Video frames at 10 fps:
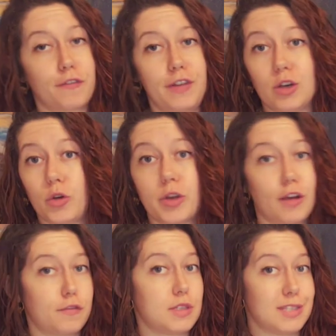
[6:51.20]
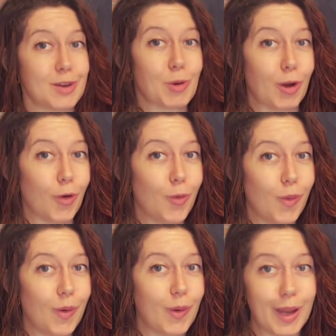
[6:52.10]
field of zero
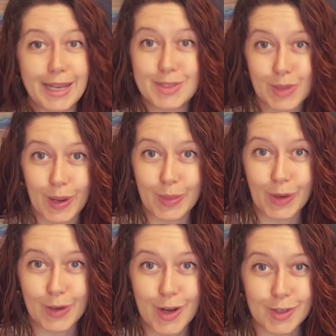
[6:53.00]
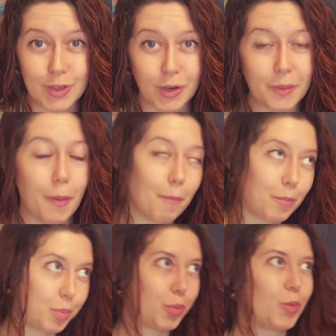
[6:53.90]
inside the conductor.
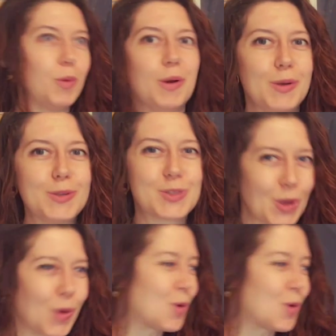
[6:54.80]
So